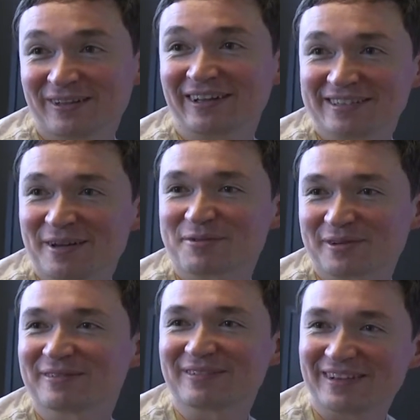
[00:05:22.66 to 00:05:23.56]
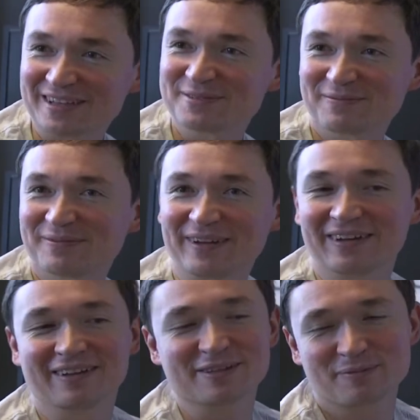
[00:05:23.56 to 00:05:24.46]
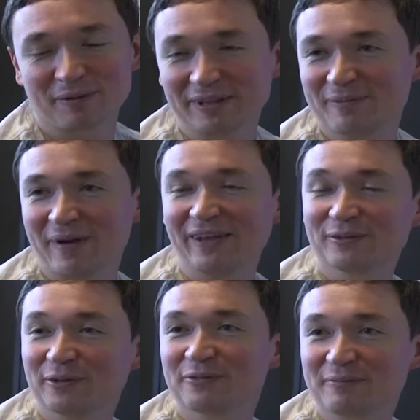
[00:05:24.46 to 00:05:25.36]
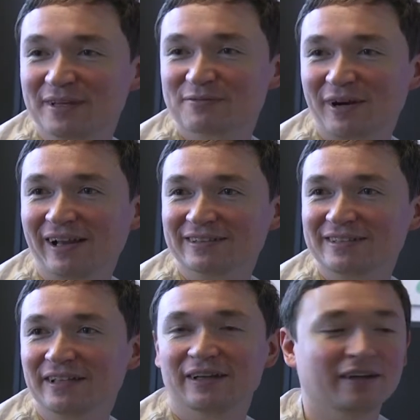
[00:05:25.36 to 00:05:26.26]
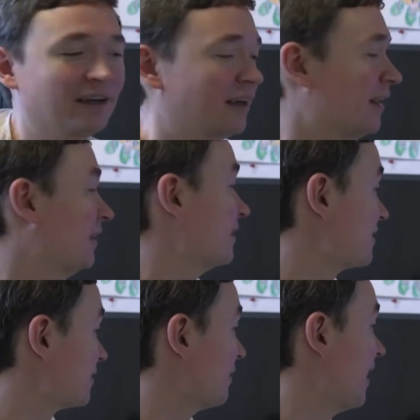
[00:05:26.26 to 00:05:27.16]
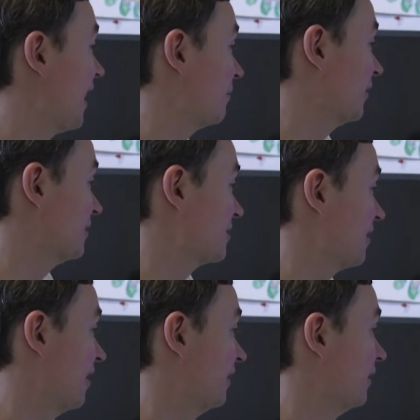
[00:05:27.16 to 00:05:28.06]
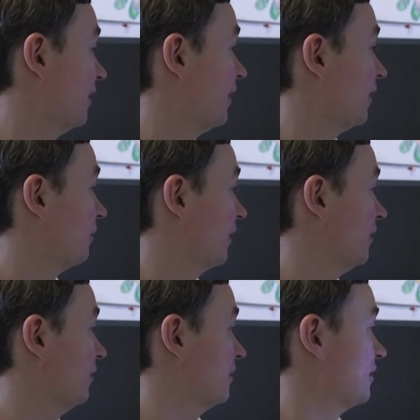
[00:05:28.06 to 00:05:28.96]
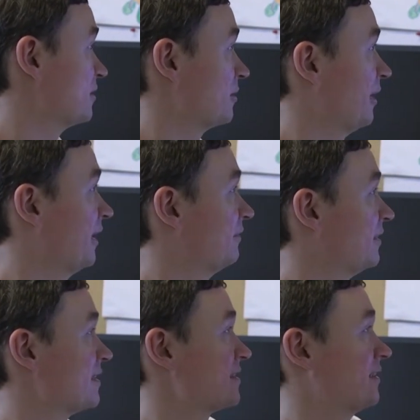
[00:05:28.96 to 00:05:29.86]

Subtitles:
exception. That's probably the main tool for mixed reality. And this is why I'm going to start with Unity. So I have this